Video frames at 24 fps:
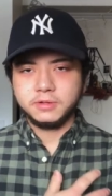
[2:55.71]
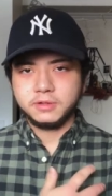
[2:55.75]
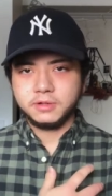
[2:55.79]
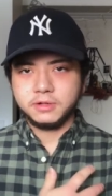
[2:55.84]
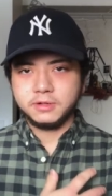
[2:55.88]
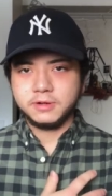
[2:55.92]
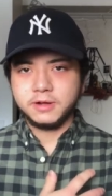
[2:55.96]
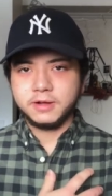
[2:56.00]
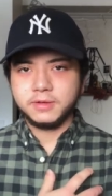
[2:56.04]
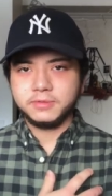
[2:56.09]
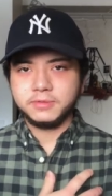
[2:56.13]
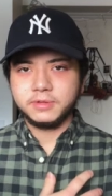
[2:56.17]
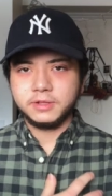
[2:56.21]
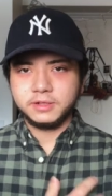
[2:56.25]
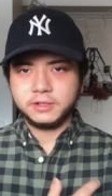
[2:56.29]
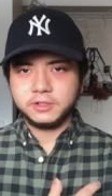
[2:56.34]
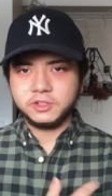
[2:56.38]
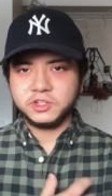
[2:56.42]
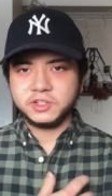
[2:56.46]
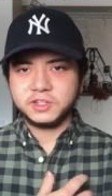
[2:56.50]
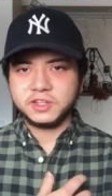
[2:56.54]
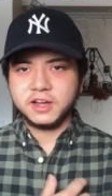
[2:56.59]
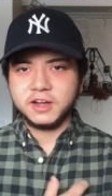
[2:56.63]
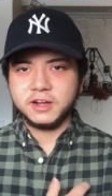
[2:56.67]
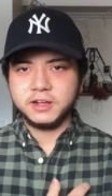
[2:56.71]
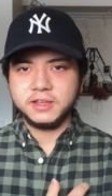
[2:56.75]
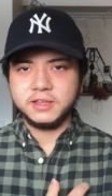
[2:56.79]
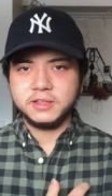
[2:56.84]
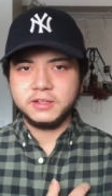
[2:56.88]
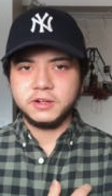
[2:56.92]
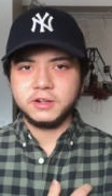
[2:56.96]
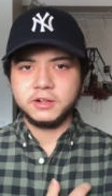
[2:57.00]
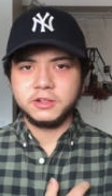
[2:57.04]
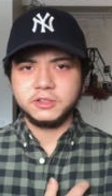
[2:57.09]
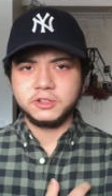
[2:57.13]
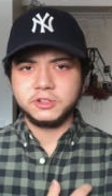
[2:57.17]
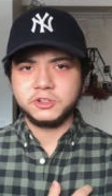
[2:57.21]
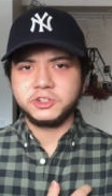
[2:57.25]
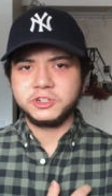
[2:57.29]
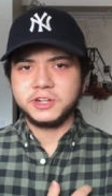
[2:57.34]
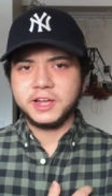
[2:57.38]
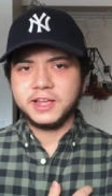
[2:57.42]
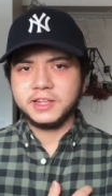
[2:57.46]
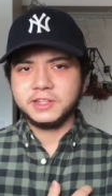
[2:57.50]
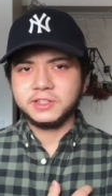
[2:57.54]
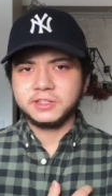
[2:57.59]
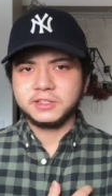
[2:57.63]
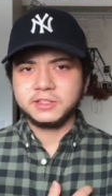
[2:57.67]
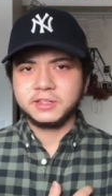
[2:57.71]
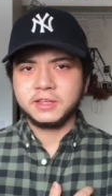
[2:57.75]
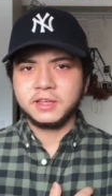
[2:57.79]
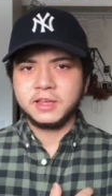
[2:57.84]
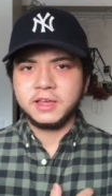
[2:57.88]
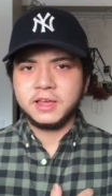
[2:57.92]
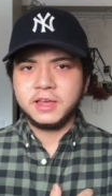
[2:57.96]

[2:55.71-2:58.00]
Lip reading: around and just hug it on their chest.